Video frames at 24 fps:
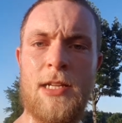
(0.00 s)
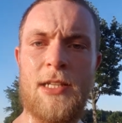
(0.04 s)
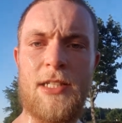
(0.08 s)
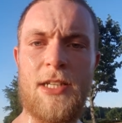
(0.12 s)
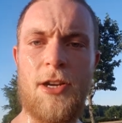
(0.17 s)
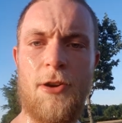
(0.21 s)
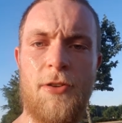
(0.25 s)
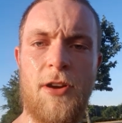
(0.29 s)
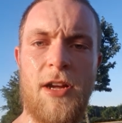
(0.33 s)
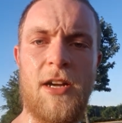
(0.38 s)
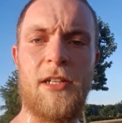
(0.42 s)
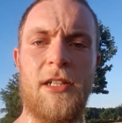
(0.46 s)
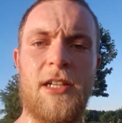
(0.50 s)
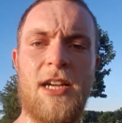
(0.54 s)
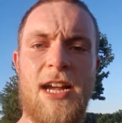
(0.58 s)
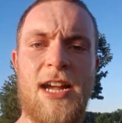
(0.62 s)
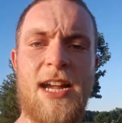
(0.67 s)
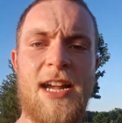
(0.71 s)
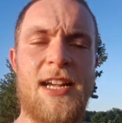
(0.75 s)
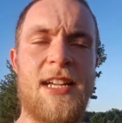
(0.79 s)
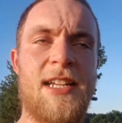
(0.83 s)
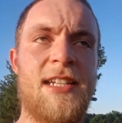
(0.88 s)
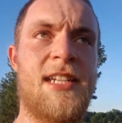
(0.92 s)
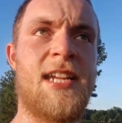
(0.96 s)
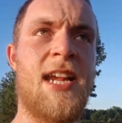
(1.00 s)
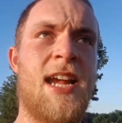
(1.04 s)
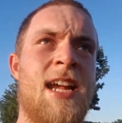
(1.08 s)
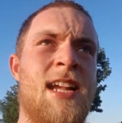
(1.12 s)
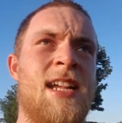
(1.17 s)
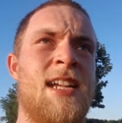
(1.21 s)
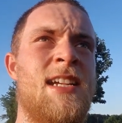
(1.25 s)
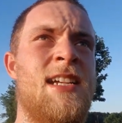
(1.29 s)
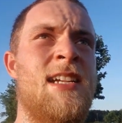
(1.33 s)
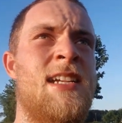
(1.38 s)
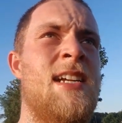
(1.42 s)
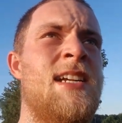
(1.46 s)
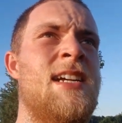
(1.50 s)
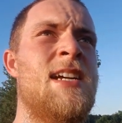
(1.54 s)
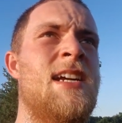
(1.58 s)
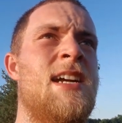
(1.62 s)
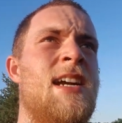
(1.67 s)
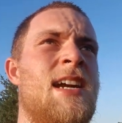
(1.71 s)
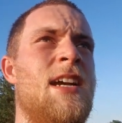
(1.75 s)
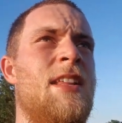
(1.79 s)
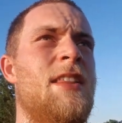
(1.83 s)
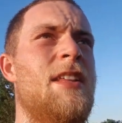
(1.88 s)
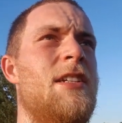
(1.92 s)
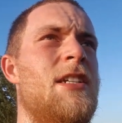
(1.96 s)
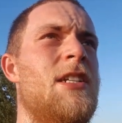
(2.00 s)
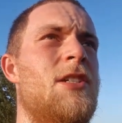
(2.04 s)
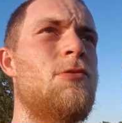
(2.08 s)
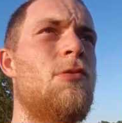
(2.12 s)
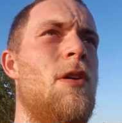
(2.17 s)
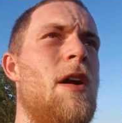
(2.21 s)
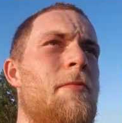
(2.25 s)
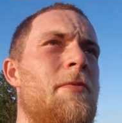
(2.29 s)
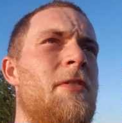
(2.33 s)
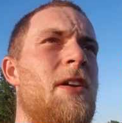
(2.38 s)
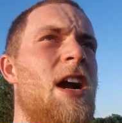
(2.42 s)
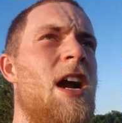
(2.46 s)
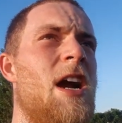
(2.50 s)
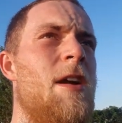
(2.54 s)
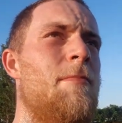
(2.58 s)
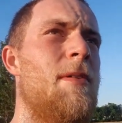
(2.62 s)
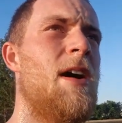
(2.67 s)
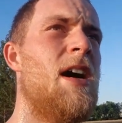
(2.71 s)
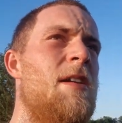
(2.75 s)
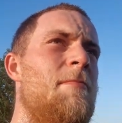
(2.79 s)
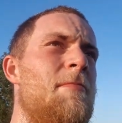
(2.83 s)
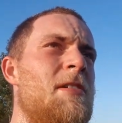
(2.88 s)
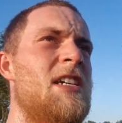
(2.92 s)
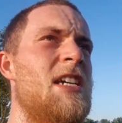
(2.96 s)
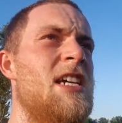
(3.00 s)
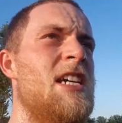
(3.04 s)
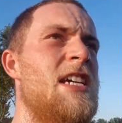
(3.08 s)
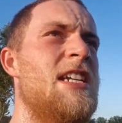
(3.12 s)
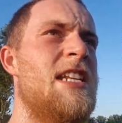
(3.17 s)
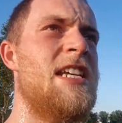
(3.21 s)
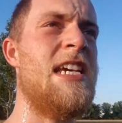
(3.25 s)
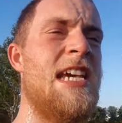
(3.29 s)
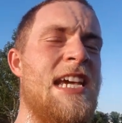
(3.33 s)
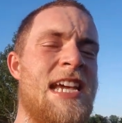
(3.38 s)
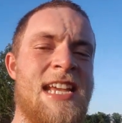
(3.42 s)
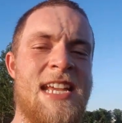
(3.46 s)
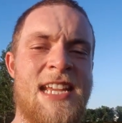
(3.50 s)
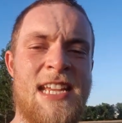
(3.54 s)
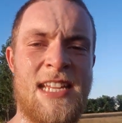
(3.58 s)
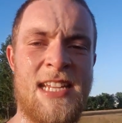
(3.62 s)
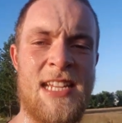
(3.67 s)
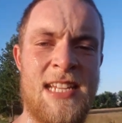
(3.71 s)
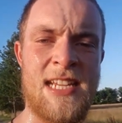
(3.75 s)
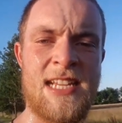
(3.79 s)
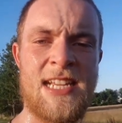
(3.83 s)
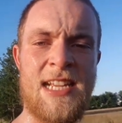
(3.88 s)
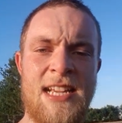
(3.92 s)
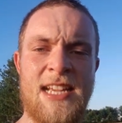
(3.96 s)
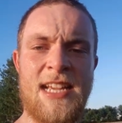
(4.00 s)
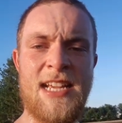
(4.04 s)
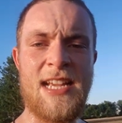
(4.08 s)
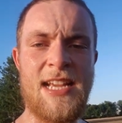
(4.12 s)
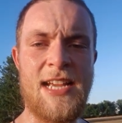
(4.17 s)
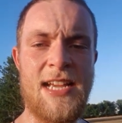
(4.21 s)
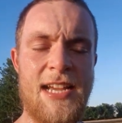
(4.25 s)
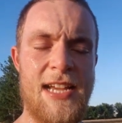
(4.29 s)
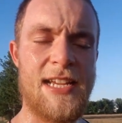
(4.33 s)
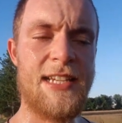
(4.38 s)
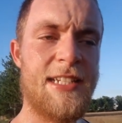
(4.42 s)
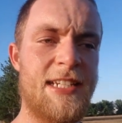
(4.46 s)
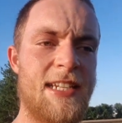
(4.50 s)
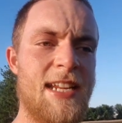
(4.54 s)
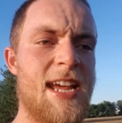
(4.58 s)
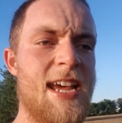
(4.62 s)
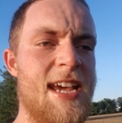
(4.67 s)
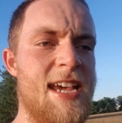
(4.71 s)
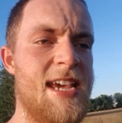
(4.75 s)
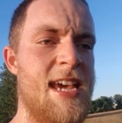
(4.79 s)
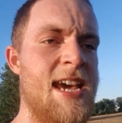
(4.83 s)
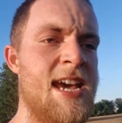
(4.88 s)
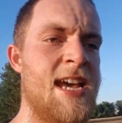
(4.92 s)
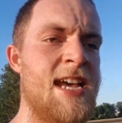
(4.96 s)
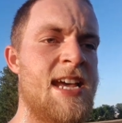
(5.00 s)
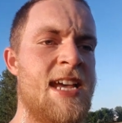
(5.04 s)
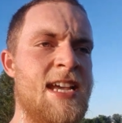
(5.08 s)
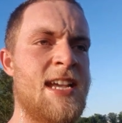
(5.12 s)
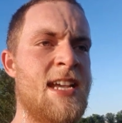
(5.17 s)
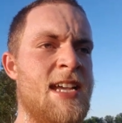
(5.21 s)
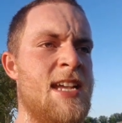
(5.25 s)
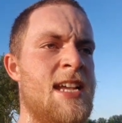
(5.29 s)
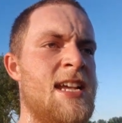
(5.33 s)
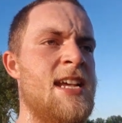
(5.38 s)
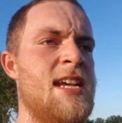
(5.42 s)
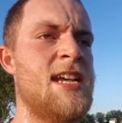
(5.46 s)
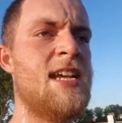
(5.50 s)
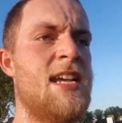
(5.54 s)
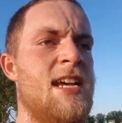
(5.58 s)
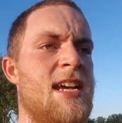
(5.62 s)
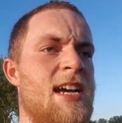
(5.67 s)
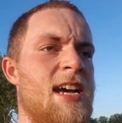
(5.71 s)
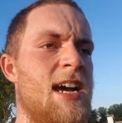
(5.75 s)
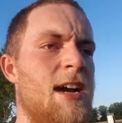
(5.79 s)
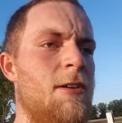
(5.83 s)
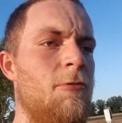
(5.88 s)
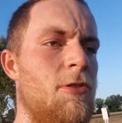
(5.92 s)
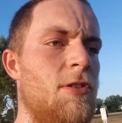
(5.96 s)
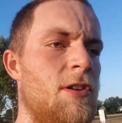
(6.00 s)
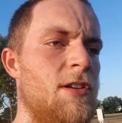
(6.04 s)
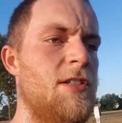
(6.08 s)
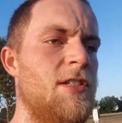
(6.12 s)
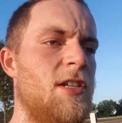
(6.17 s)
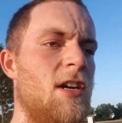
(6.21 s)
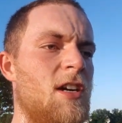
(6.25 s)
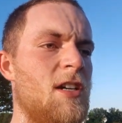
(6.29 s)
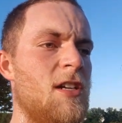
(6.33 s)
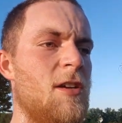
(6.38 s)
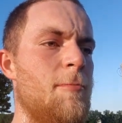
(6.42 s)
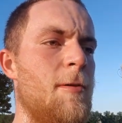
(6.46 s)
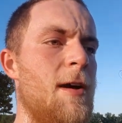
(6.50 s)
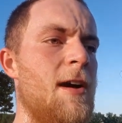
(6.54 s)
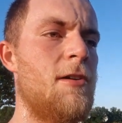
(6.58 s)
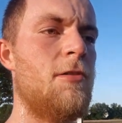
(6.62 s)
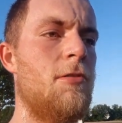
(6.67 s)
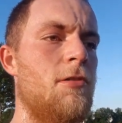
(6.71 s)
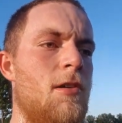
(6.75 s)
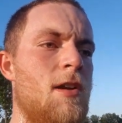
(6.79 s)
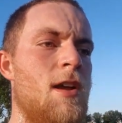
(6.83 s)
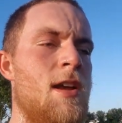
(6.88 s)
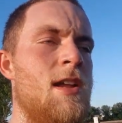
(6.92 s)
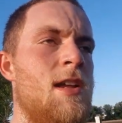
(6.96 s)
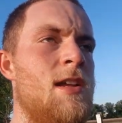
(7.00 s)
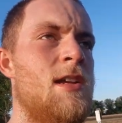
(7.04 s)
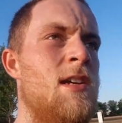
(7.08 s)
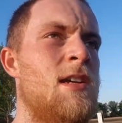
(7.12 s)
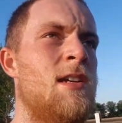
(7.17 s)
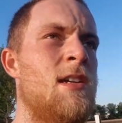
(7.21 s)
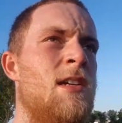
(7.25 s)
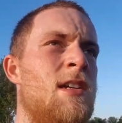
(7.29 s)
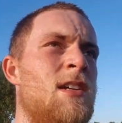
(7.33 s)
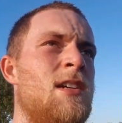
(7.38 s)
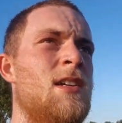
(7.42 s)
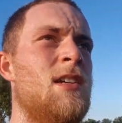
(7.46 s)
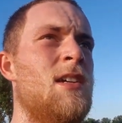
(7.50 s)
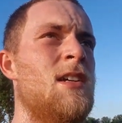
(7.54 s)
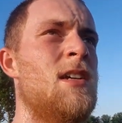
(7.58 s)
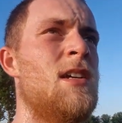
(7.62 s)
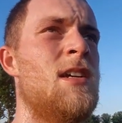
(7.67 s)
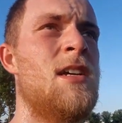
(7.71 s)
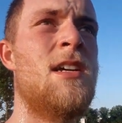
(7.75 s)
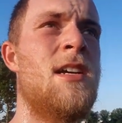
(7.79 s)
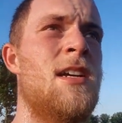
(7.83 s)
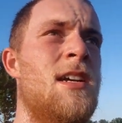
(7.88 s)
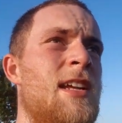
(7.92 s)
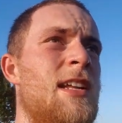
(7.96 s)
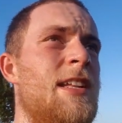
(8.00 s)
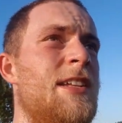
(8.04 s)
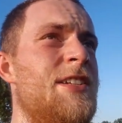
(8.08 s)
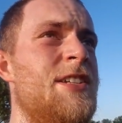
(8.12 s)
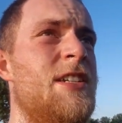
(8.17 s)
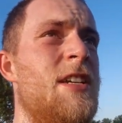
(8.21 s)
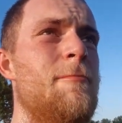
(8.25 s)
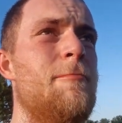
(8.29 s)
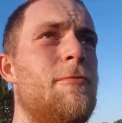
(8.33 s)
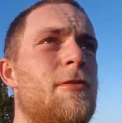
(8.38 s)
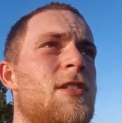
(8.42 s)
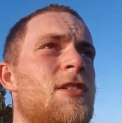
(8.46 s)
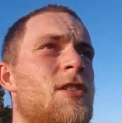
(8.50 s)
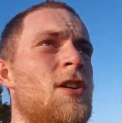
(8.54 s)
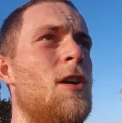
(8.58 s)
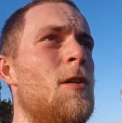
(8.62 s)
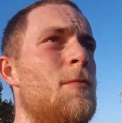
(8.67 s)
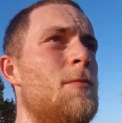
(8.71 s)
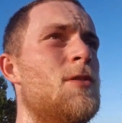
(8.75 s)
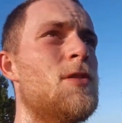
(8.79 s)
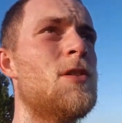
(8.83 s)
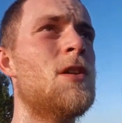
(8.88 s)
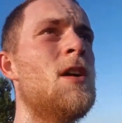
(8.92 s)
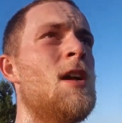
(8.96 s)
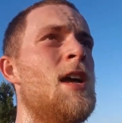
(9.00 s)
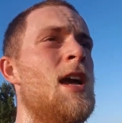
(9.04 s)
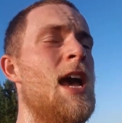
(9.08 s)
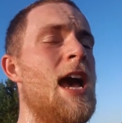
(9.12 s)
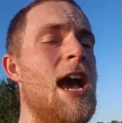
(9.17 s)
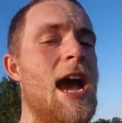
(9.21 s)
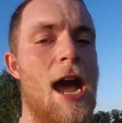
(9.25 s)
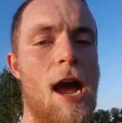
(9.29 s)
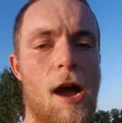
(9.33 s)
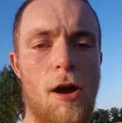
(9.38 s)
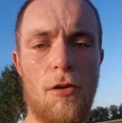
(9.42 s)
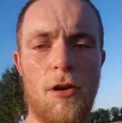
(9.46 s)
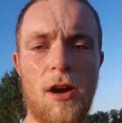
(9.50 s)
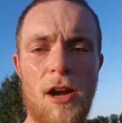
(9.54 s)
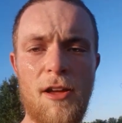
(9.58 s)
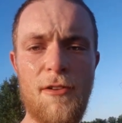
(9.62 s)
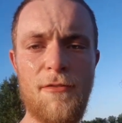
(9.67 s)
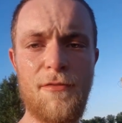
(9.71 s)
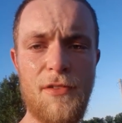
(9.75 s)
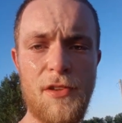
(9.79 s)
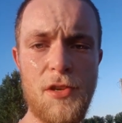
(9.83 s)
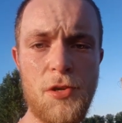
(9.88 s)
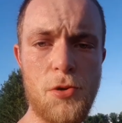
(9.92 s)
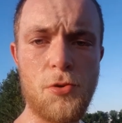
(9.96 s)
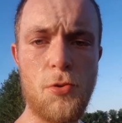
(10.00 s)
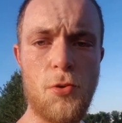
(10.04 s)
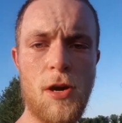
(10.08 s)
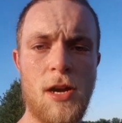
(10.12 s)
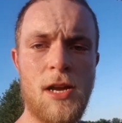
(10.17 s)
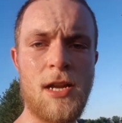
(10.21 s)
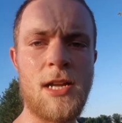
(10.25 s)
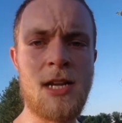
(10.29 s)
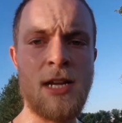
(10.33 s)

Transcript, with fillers: What's going on, guys? This is Raymond Ironbody McKinney, and today I want to talk about, in simplest terms, how I view